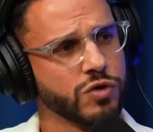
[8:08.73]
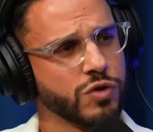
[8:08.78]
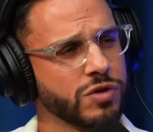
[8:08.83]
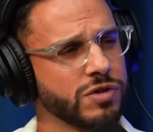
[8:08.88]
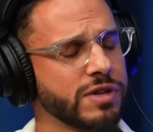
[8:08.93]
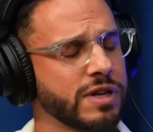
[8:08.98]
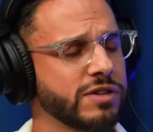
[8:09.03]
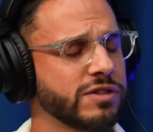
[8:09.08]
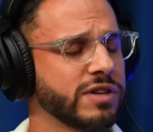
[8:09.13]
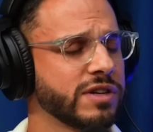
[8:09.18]
So
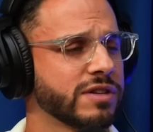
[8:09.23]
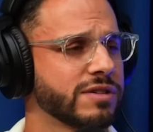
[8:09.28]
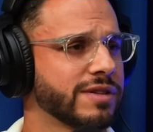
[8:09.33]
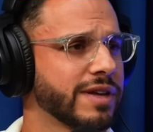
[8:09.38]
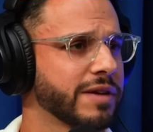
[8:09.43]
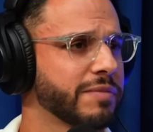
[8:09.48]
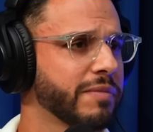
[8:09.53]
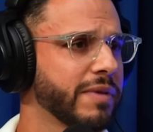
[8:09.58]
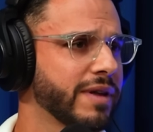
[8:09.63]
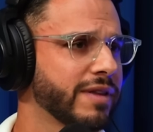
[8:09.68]
essentially, it's
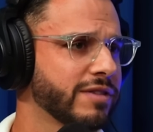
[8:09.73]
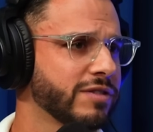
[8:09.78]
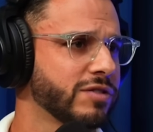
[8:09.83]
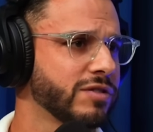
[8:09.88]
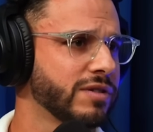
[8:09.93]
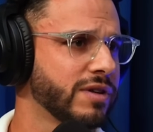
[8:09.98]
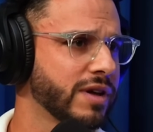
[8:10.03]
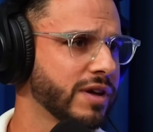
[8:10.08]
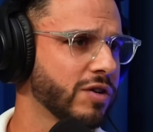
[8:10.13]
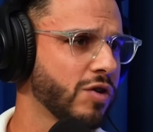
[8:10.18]
meant
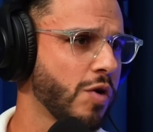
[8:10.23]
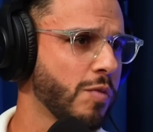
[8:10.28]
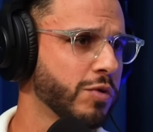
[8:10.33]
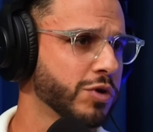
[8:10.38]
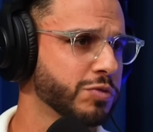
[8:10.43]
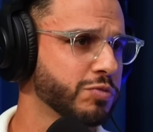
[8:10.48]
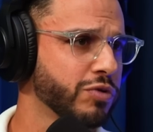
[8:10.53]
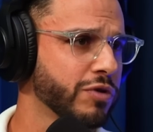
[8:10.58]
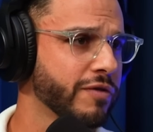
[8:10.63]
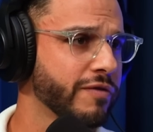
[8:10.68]
to
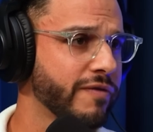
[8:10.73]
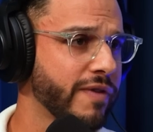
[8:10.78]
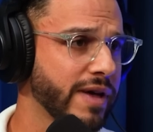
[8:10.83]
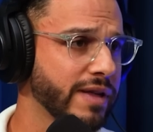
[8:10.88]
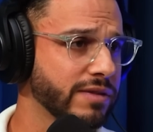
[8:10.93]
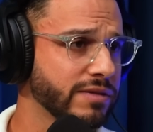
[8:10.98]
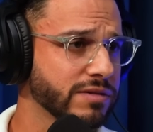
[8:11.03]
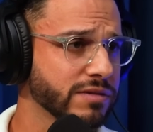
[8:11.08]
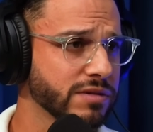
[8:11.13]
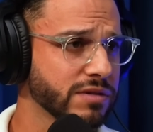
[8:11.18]
almost
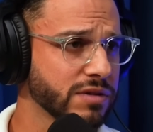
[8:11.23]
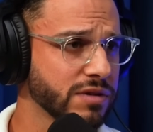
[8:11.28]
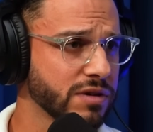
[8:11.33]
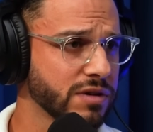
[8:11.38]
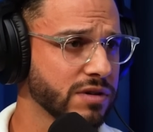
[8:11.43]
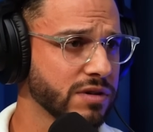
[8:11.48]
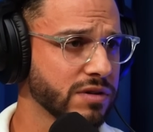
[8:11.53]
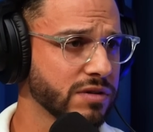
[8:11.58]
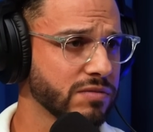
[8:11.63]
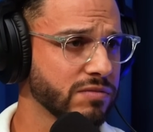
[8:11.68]
prevent
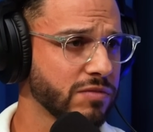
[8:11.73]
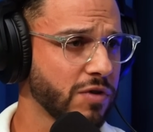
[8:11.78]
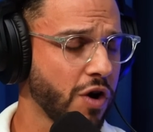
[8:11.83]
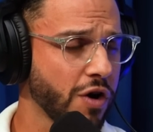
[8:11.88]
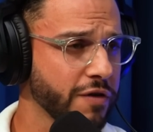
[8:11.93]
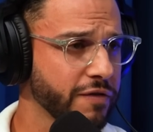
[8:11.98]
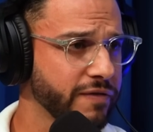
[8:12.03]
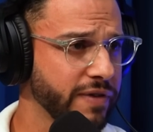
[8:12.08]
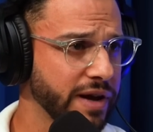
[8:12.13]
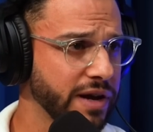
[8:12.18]

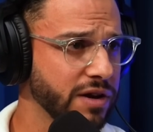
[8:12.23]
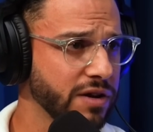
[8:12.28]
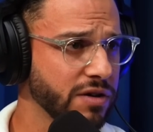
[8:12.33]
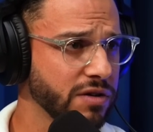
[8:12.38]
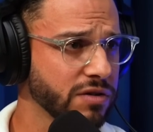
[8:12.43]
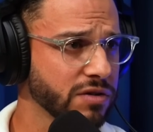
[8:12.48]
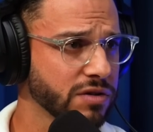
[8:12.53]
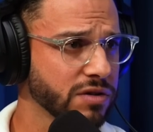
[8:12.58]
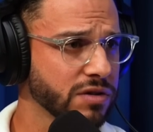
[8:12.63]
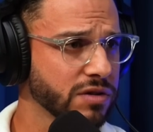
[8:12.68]
heart
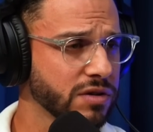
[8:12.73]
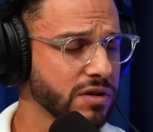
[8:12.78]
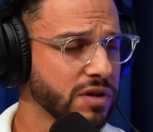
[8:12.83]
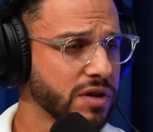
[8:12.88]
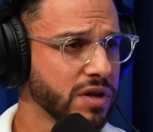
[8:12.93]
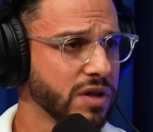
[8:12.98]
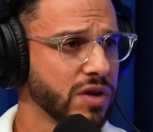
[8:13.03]
failure, or